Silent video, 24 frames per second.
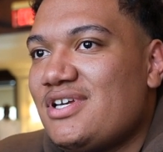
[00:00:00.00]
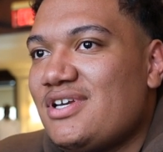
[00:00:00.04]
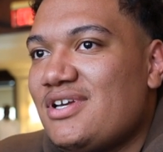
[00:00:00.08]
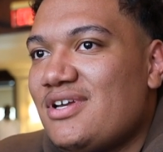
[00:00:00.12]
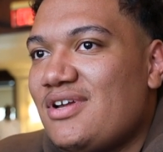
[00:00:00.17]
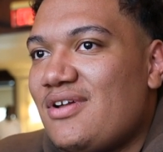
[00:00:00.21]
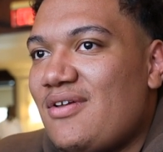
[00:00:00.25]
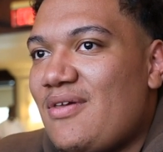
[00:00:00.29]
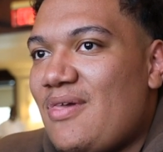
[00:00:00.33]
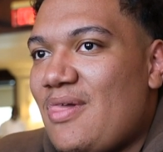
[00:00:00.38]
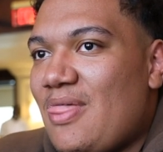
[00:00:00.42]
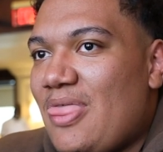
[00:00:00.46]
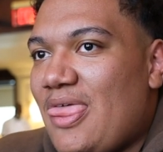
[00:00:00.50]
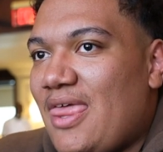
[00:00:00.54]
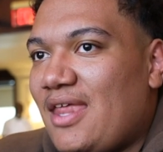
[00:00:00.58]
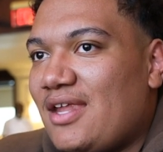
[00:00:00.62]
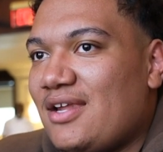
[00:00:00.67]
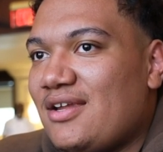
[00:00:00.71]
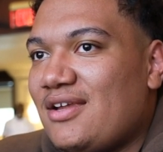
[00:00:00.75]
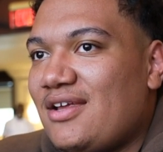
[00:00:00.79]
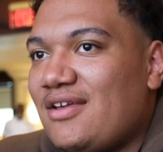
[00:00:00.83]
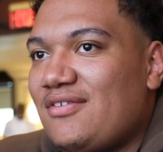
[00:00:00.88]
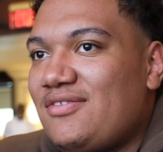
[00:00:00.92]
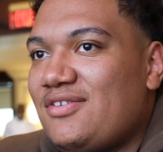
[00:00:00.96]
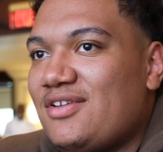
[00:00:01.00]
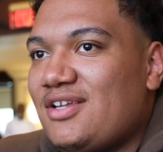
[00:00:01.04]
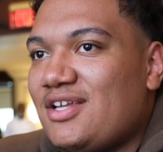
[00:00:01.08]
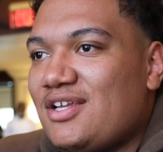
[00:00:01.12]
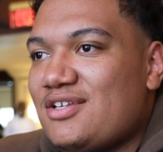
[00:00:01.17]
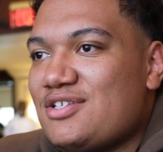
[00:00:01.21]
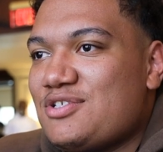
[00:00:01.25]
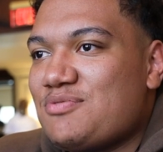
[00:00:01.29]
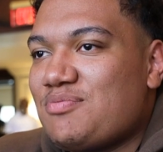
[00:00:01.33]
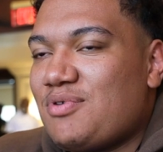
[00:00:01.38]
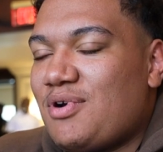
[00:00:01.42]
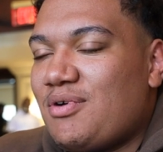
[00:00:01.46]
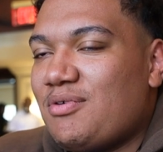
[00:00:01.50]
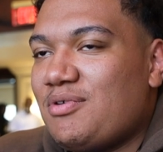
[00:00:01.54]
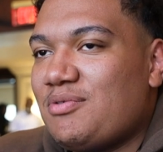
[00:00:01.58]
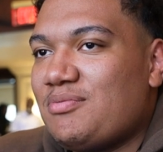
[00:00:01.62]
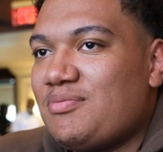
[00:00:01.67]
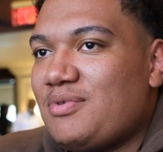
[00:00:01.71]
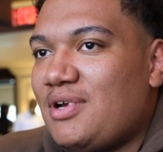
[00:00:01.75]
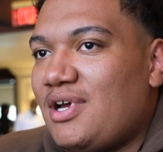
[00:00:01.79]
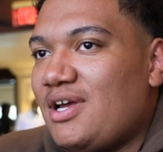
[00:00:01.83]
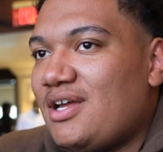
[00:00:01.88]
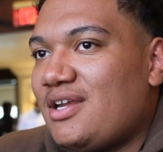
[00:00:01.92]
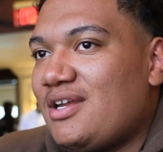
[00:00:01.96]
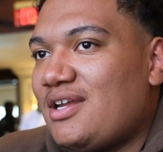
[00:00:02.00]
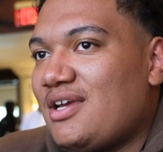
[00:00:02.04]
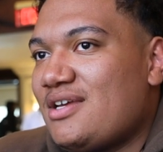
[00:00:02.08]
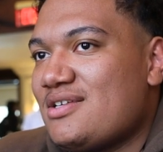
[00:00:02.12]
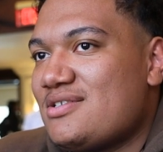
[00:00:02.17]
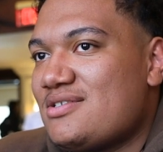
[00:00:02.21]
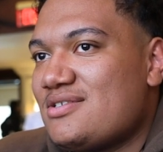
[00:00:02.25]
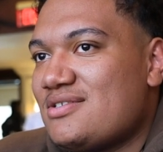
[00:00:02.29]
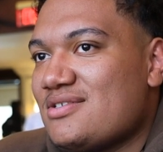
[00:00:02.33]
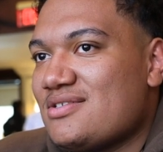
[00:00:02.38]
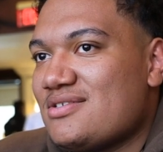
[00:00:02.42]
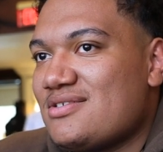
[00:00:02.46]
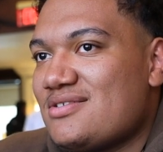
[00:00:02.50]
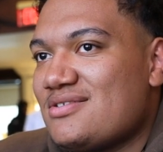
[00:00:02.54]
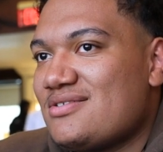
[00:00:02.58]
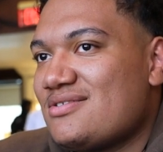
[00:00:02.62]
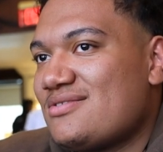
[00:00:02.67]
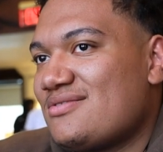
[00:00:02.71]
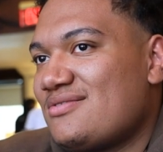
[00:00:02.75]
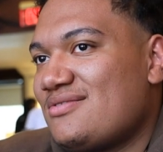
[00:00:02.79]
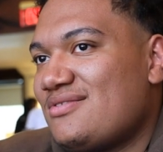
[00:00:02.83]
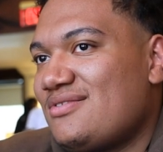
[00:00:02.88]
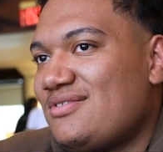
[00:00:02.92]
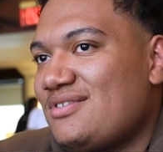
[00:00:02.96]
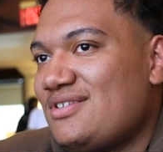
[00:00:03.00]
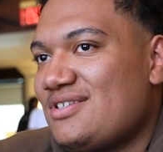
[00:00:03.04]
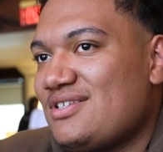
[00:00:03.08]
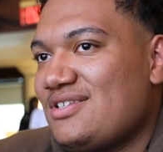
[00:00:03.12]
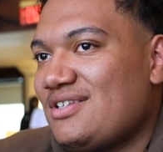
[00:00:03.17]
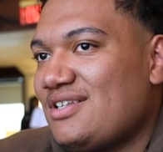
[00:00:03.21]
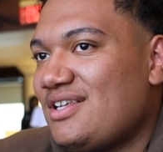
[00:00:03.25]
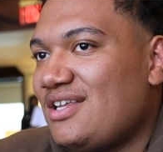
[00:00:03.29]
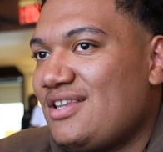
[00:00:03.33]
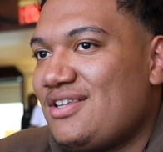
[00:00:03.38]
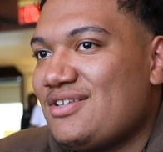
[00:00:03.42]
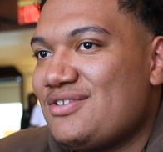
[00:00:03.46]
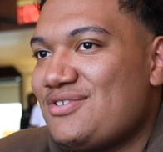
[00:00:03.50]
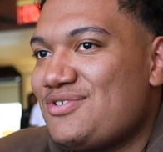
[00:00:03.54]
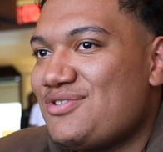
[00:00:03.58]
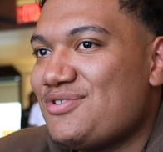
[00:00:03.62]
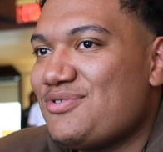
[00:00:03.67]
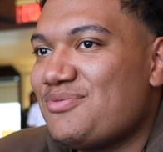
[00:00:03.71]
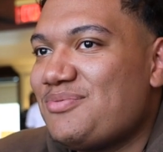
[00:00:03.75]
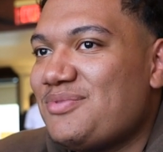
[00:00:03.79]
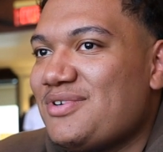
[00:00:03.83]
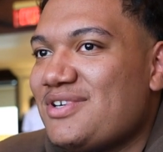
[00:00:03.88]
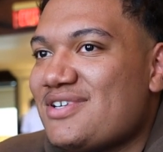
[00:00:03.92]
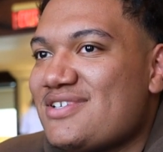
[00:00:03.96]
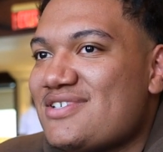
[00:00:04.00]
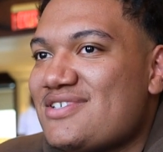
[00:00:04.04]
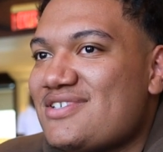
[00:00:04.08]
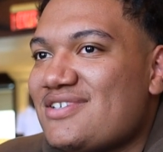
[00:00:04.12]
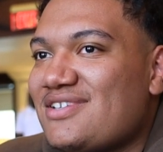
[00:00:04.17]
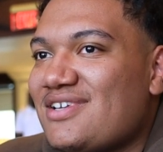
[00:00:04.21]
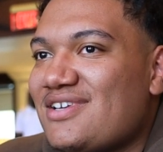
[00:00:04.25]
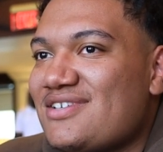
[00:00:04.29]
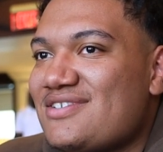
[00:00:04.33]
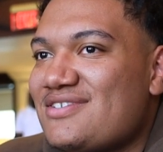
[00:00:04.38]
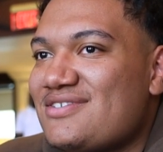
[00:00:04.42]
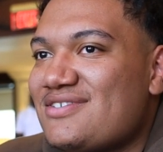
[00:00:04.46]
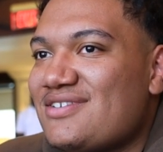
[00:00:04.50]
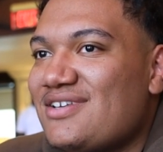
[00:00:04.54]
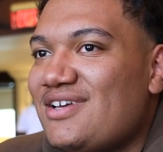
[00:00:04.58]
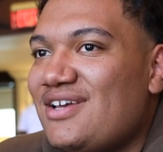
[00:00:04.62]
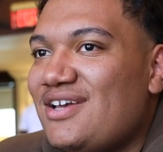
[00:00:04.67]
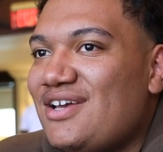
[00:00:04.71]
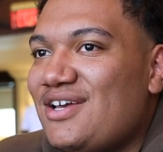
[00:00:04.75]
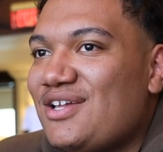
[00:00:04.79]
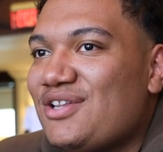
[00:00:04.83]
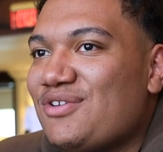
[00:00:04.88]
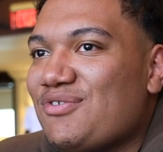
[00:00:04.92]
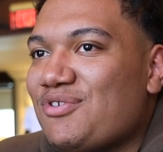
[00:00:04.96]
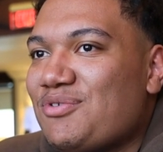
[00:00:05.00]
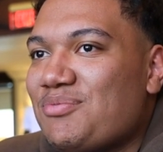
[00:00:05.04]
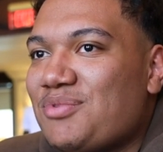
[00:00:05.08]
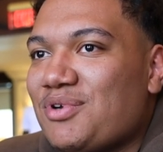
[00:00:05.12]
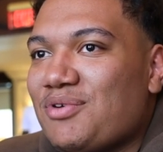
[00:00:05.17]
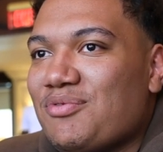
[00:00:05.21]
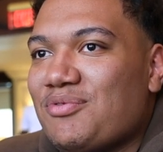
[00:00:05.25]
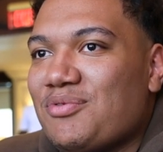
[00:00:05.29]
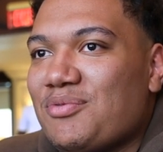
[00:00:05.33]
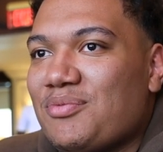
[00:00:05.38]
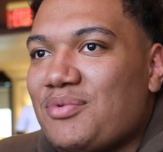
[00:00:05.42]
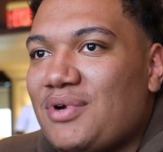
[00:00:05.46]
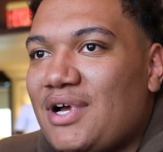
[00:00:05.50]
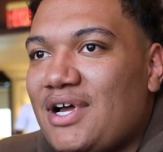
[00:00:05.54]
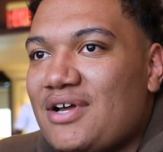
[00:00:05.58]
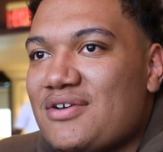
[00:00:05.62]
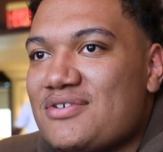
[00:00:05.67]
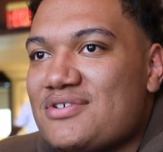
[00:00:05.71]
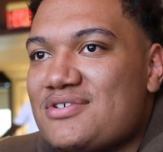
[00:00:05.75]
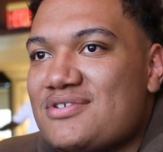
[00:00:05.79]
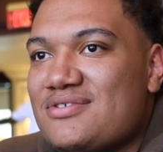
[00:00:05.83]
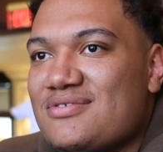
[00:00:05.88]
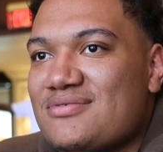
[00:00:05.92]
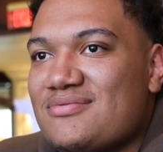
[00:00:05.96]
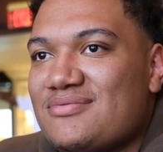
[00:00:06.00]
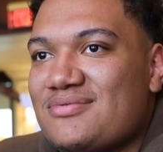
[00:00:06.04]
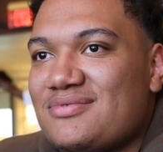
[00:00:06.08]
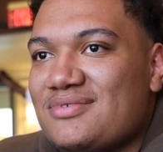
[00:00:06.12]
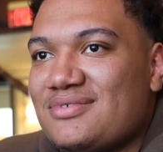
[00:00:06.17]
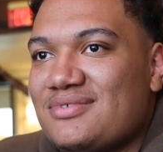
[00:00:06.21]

And after that, just probably buy a nice, just nothing too big, just a nice three-bedroom house.